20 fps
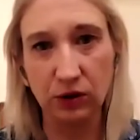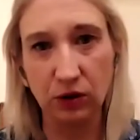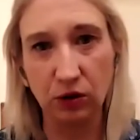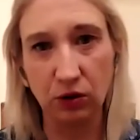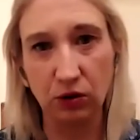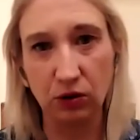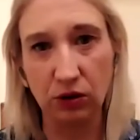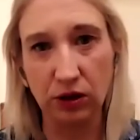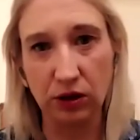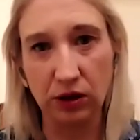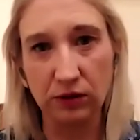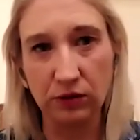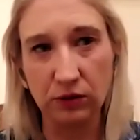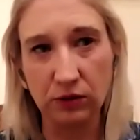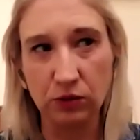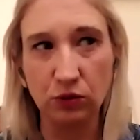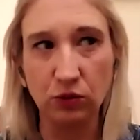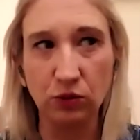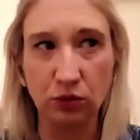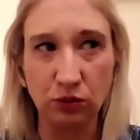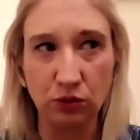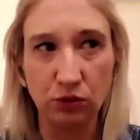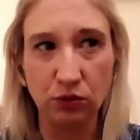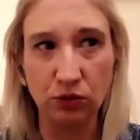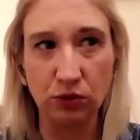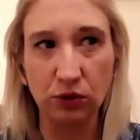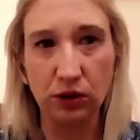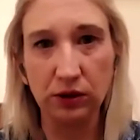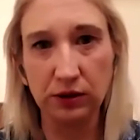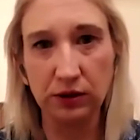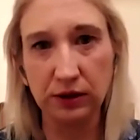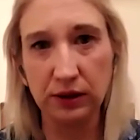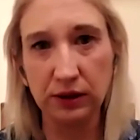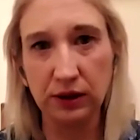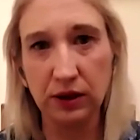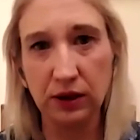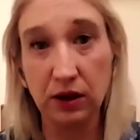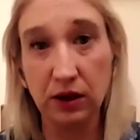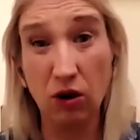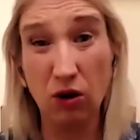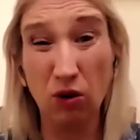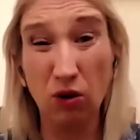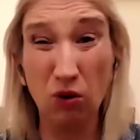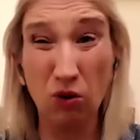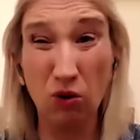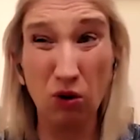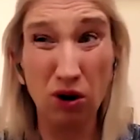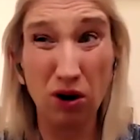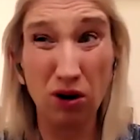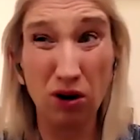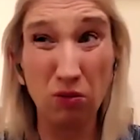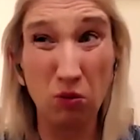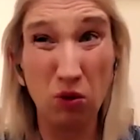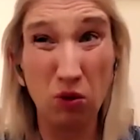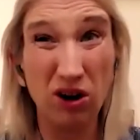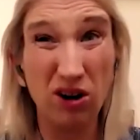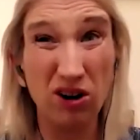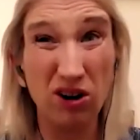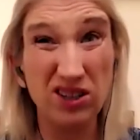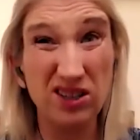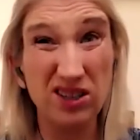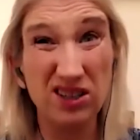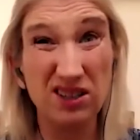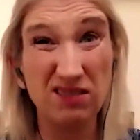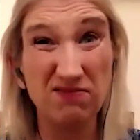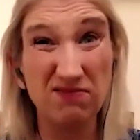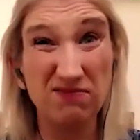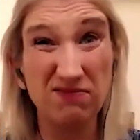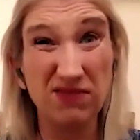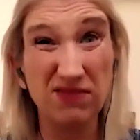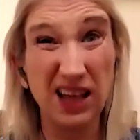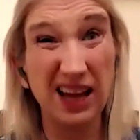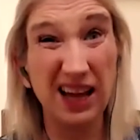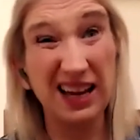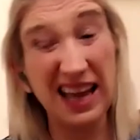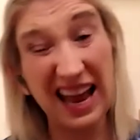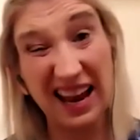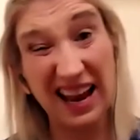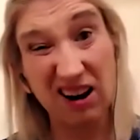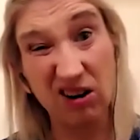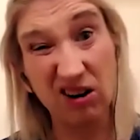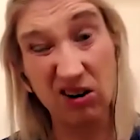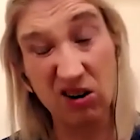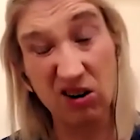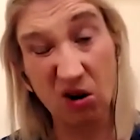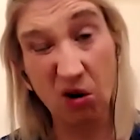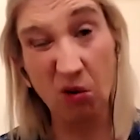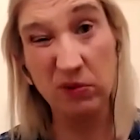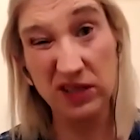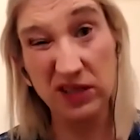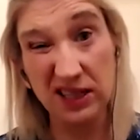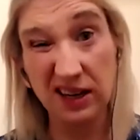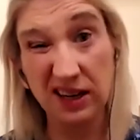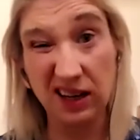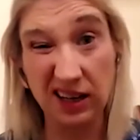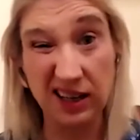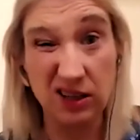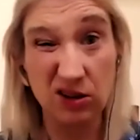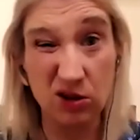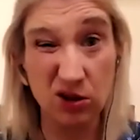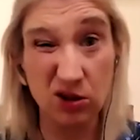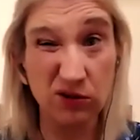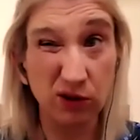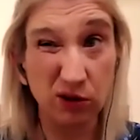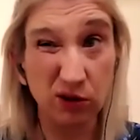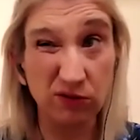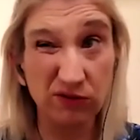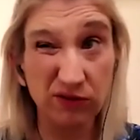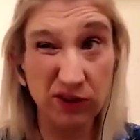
or ooh, or words that again are not particularly useful,